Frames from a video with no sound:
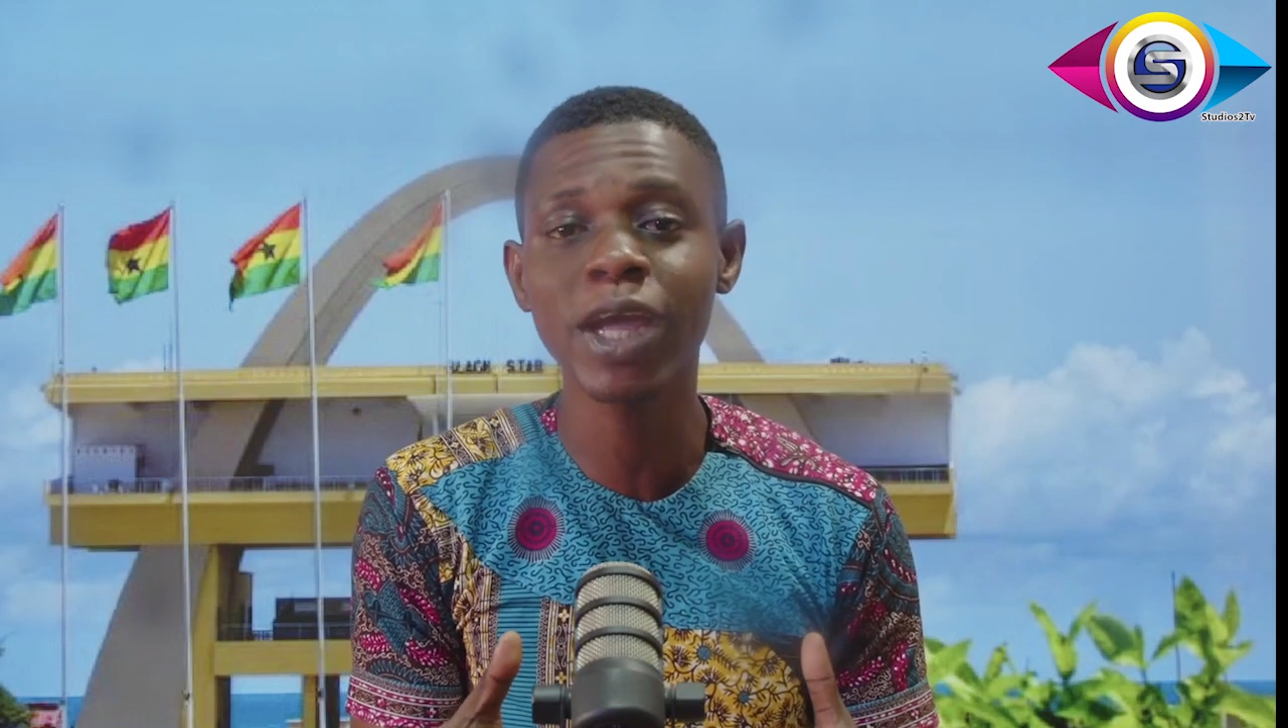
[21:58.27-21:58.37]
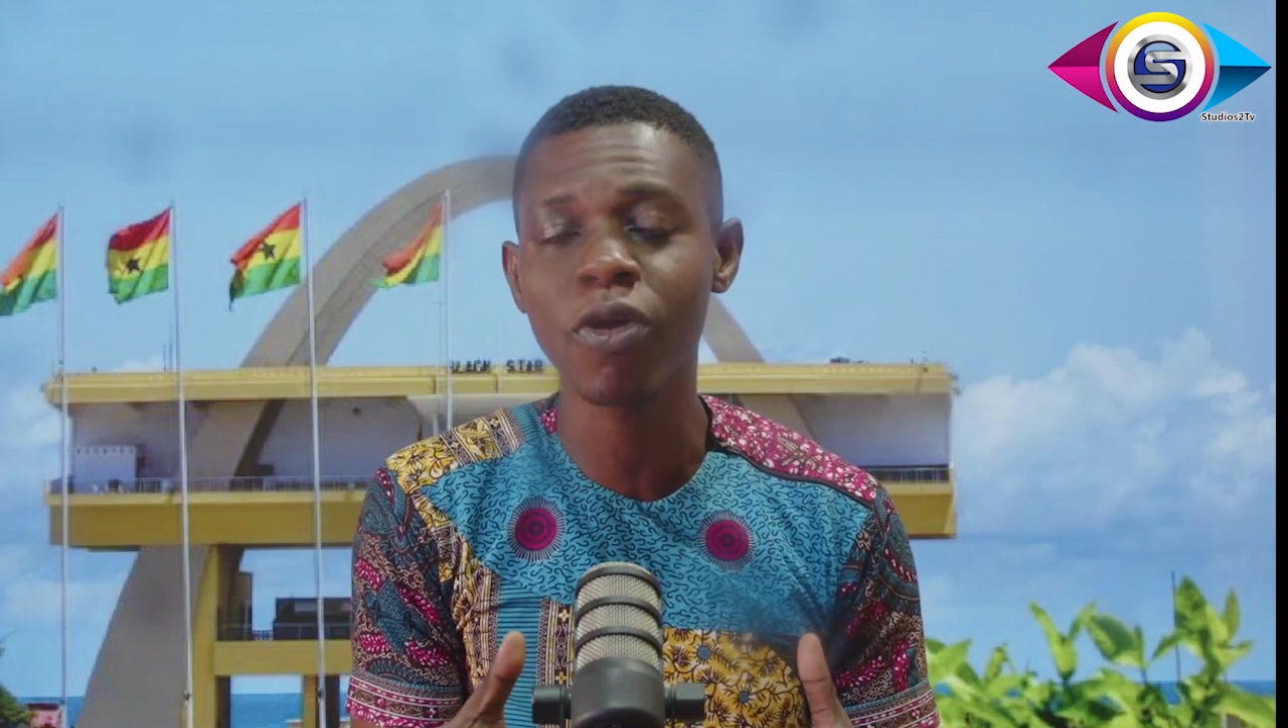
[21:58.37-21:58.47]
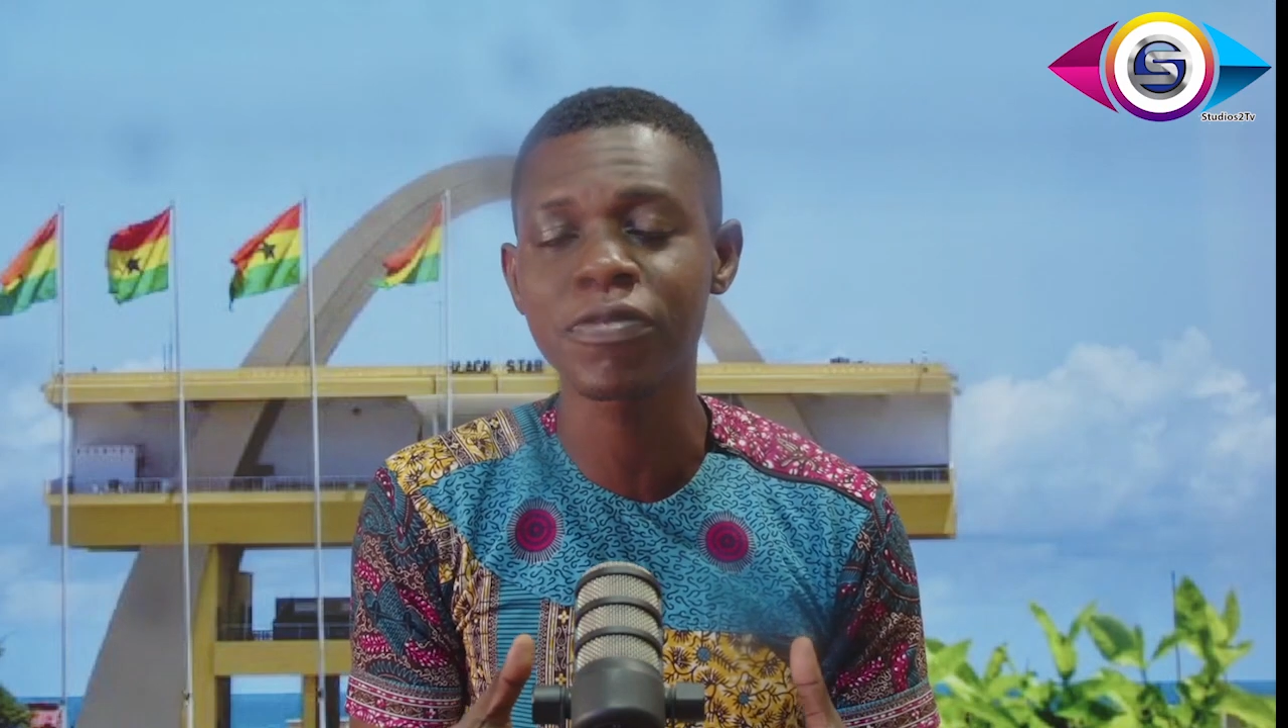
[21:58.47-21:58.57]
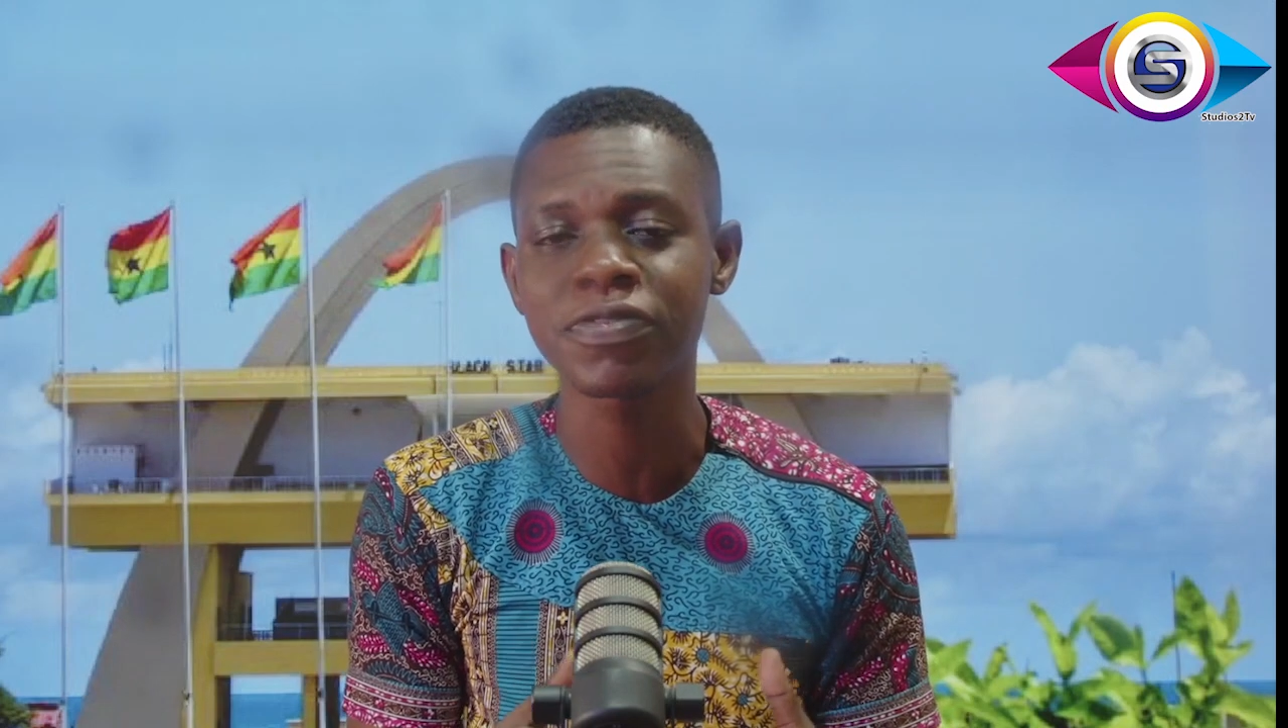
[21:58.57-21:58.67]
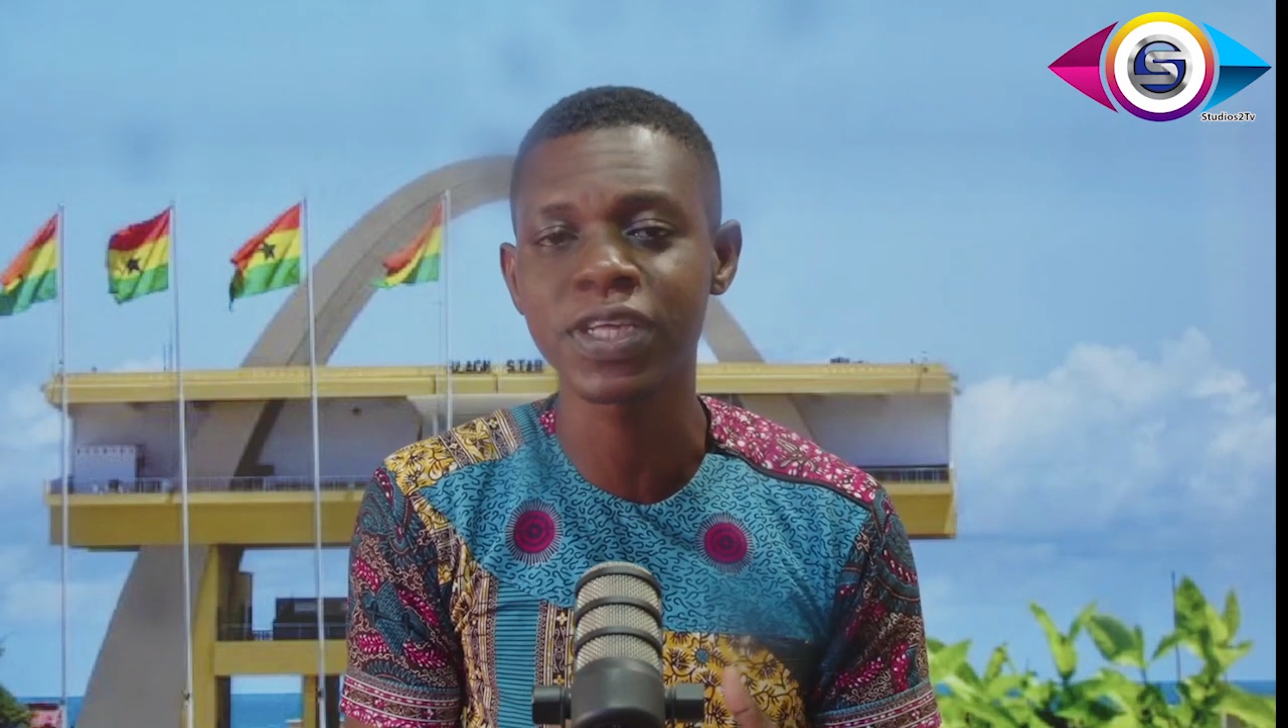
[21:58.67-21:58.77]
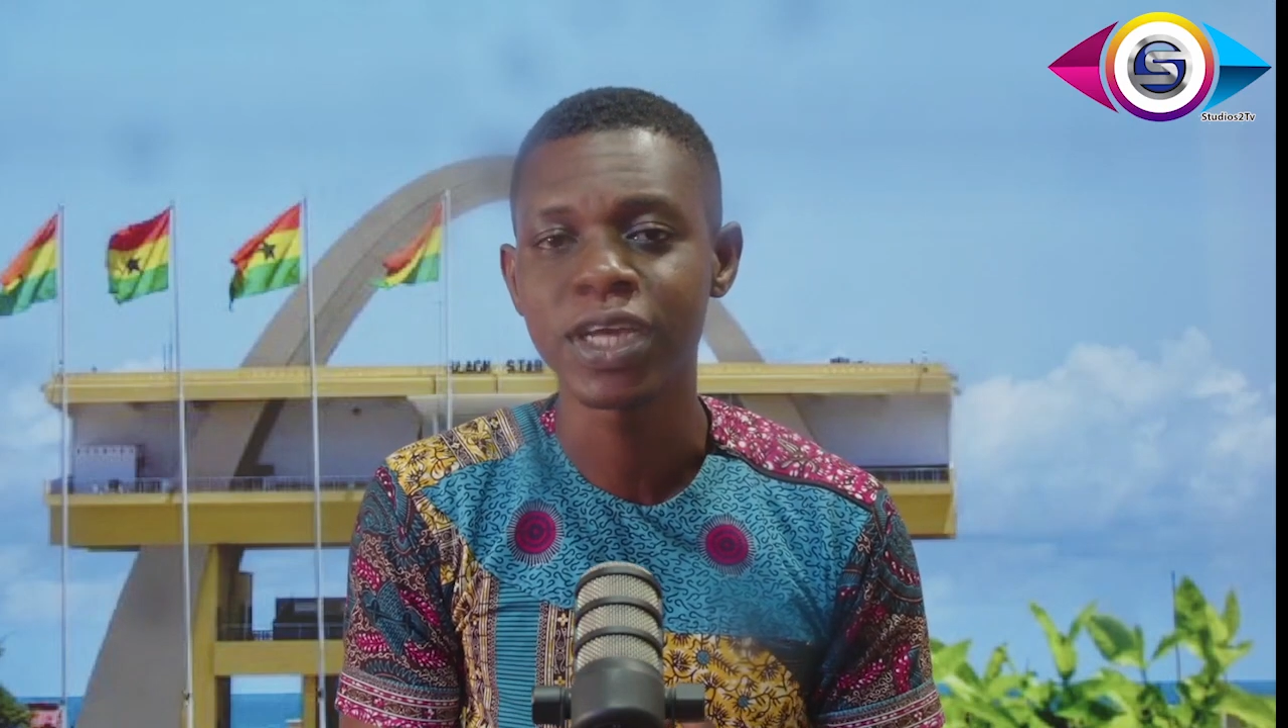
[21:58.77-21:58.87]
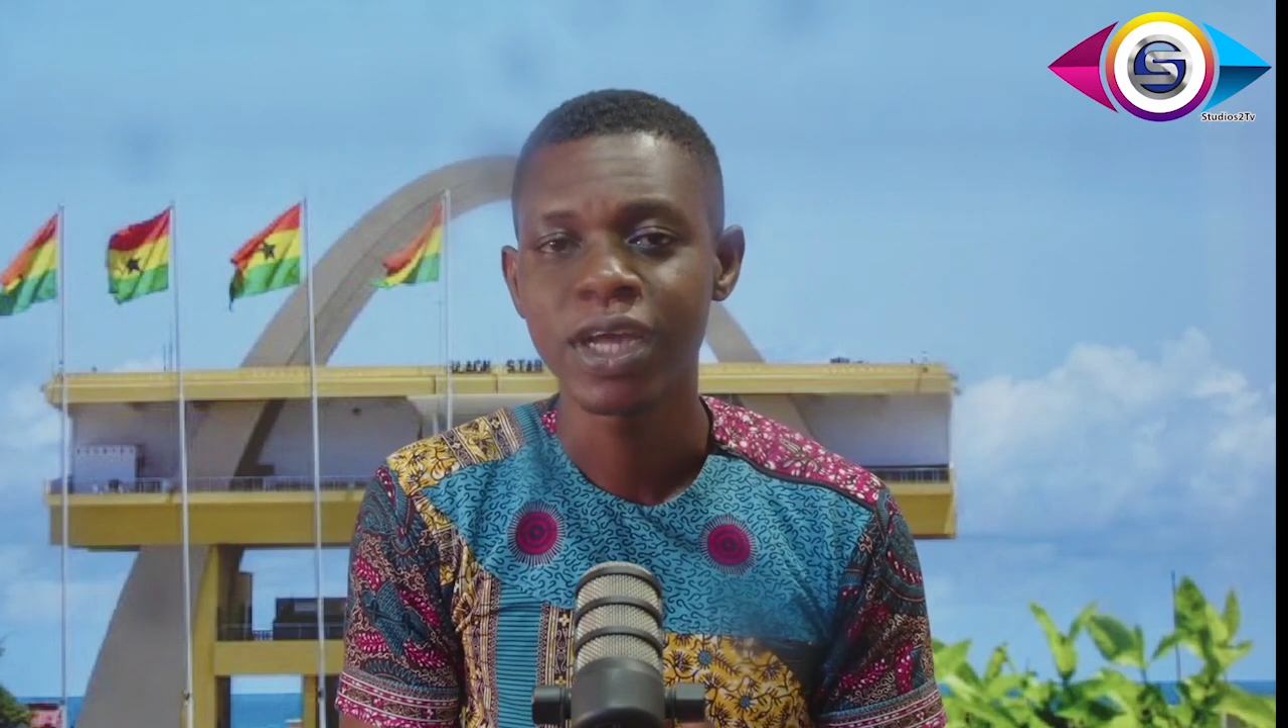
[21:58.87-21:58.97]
of the